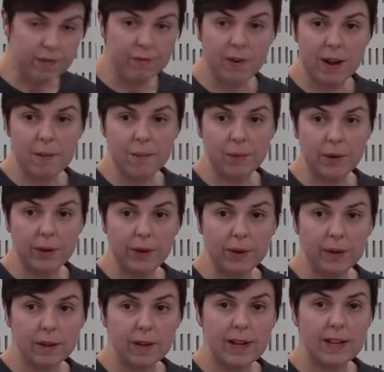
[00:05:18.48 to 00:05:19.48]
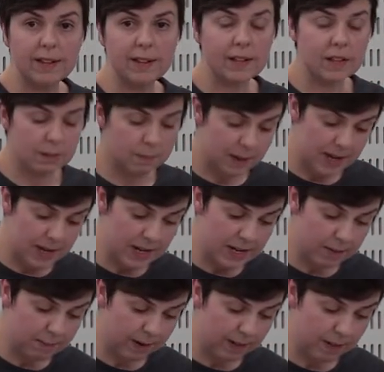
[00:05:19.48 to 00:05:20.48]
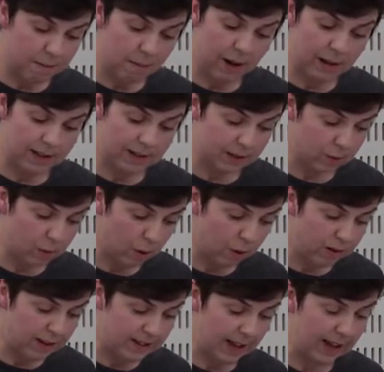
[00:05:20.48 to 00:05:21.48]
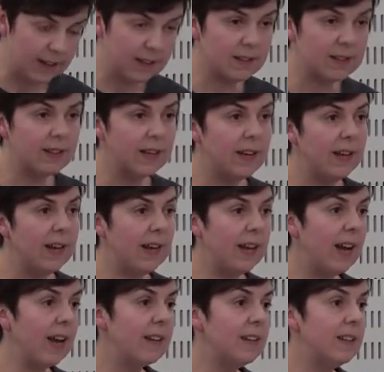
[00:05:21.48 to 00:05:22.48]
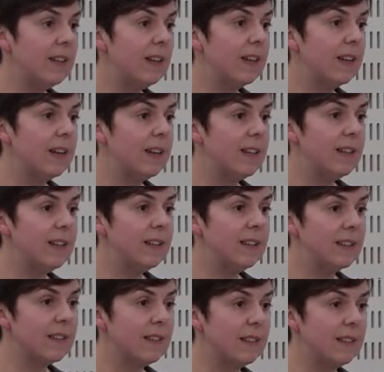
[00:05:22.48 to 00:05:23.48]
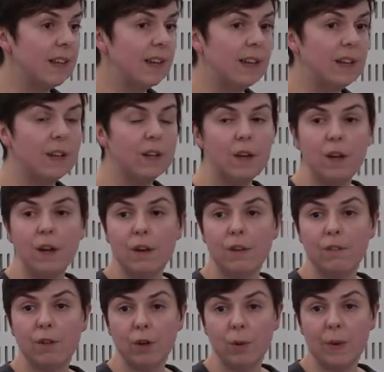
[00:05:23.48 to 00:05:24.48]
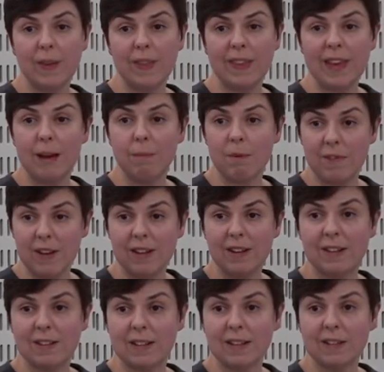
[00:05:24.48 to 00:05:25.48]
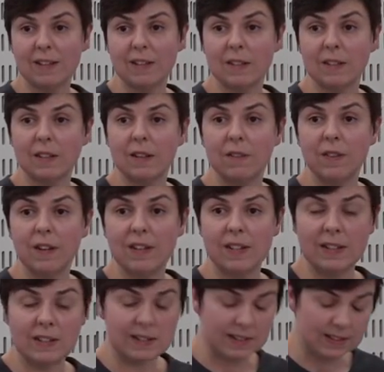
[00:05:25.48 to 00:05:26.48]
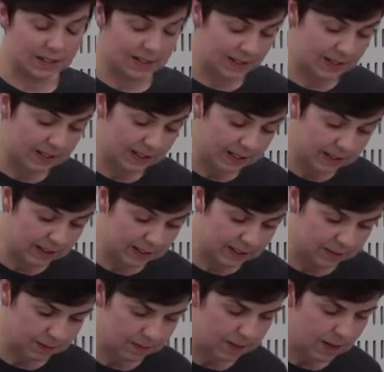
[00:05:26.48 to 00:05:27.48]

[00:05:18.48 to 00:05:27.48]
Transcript: framework is underpinned by the Mines and Quarries Act, enacted in 1969 following the Aberfan disaster of 1966.